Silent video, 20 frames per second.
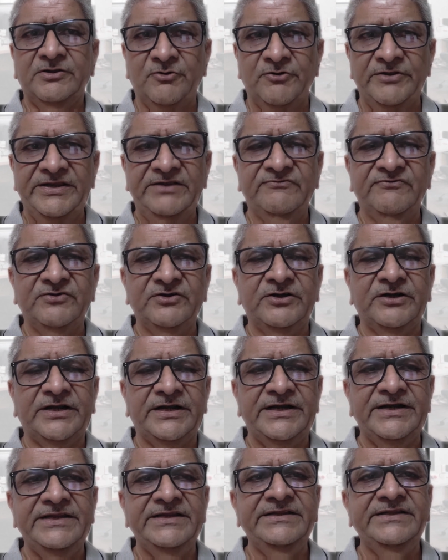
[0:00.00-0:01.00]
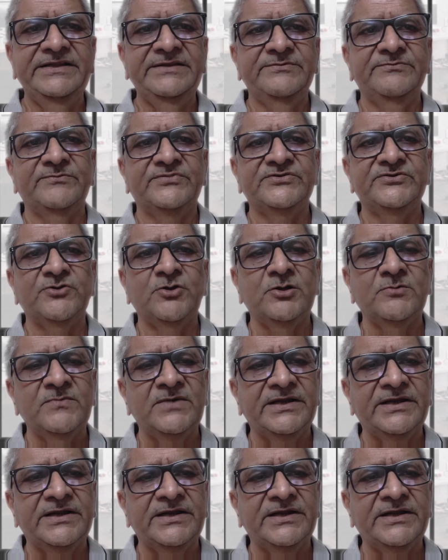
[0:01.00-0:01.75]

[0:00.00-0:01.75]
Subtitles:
going for trade in the stock